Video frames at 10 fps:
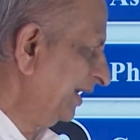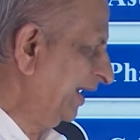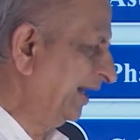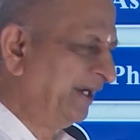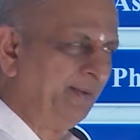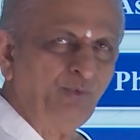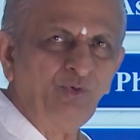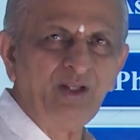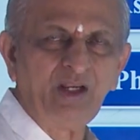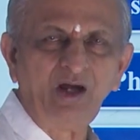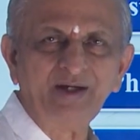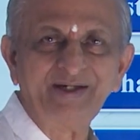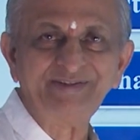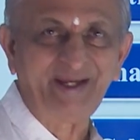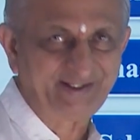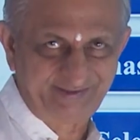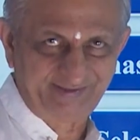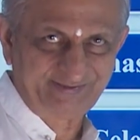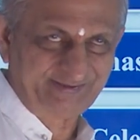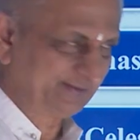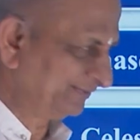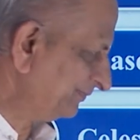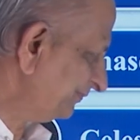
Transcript: and the moon along its axis.